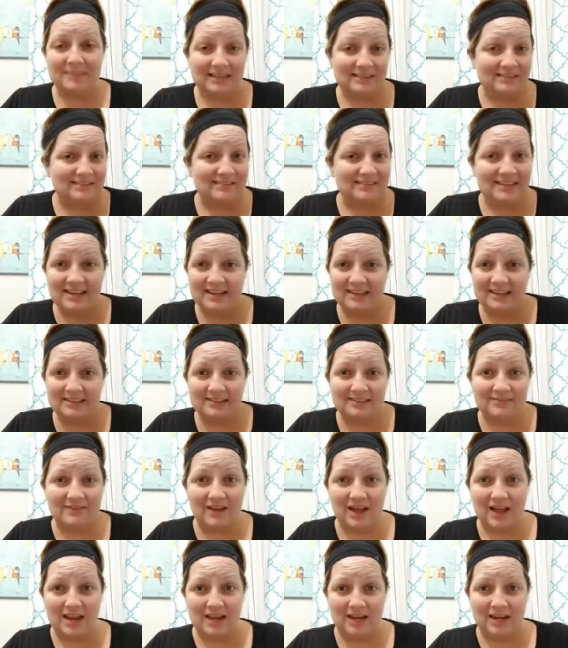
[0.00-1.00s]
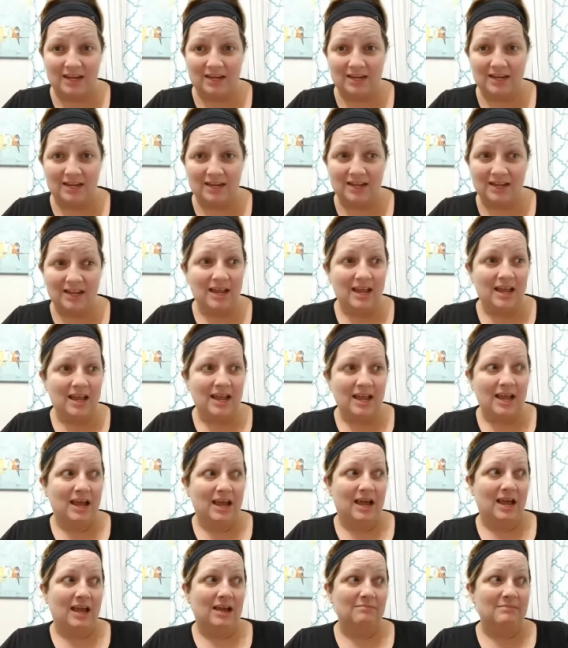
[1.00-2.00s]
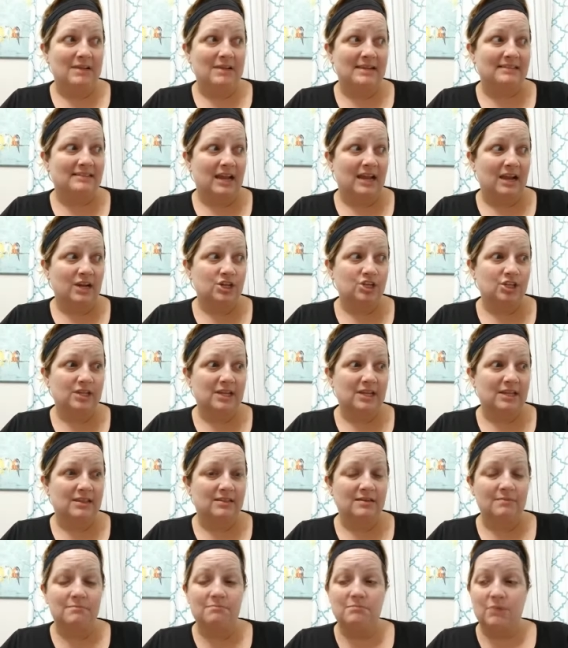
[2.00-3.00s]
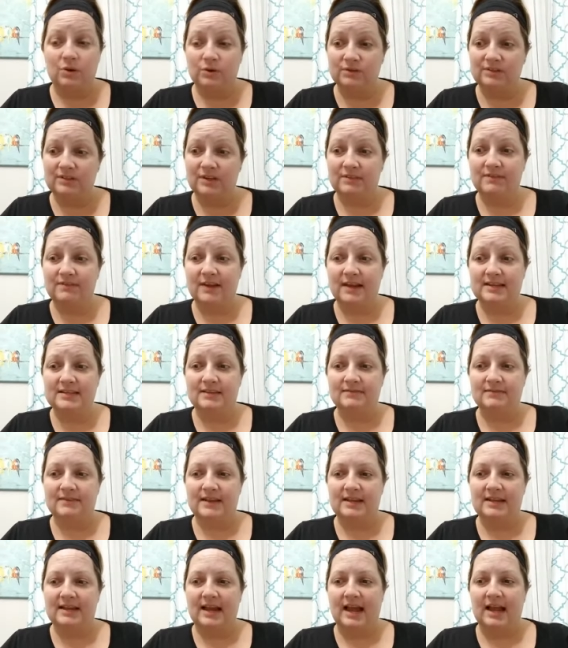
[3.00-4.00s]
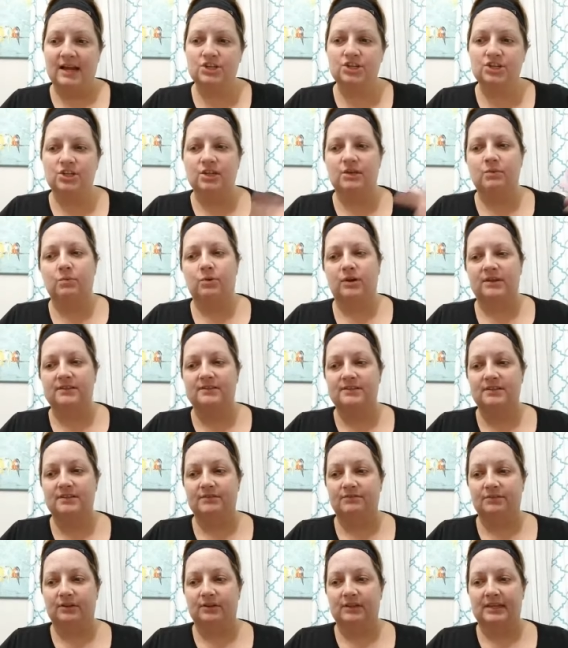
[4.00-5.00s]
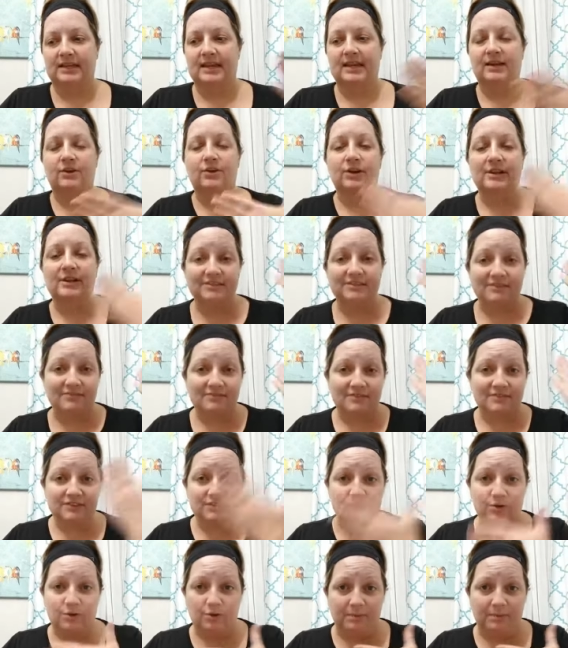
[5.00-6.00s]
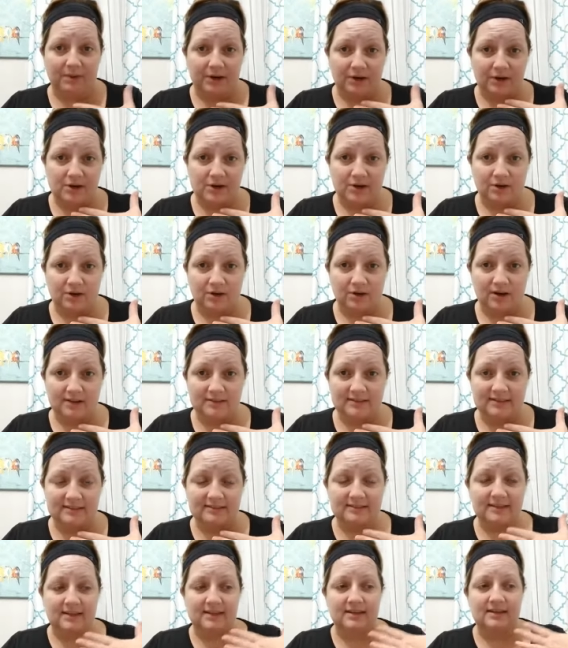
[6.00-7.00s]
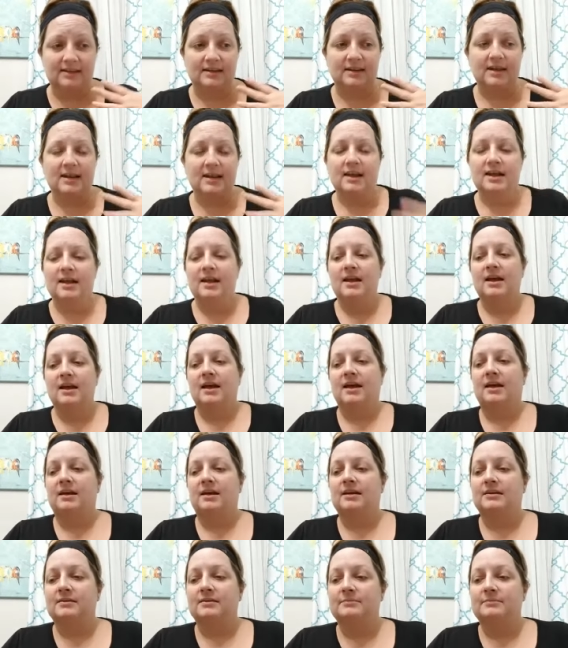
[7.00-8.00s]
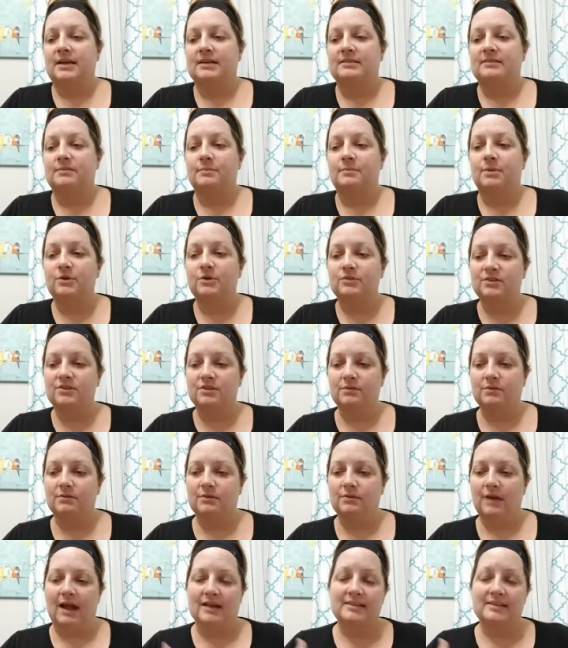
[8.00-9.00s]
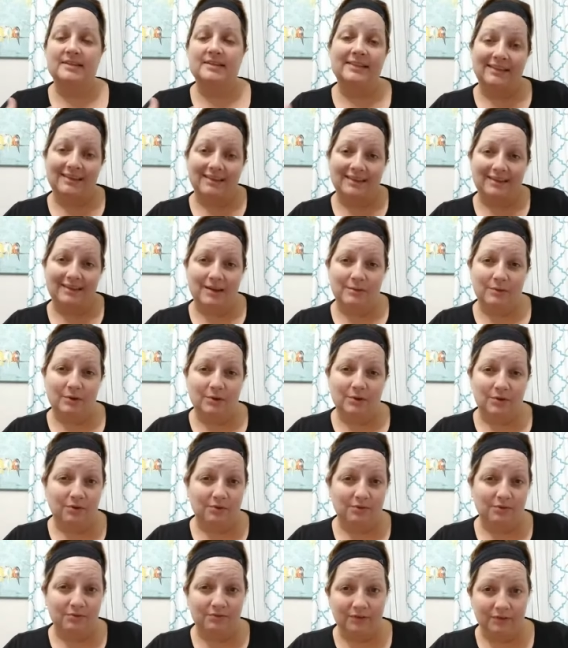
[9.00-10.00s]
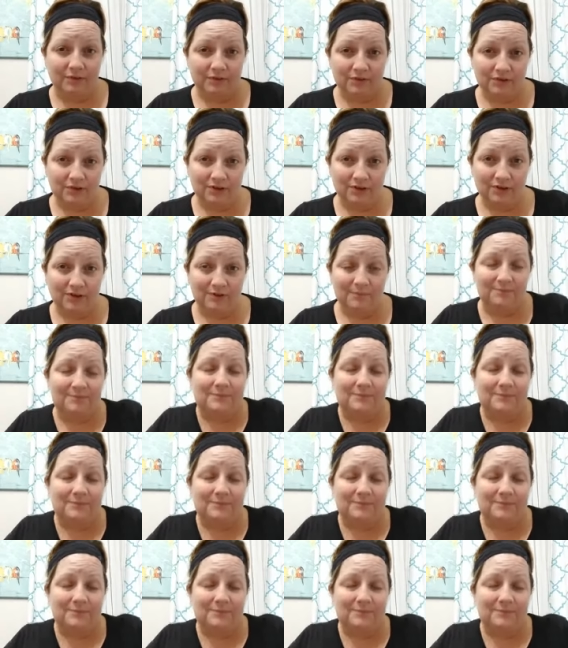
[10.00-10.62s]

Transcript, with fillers: Zinc is fine. It's actually the most effective, and it actually works differently. It creates a physical barrier on the skin as opposed to acting like a chemical filter.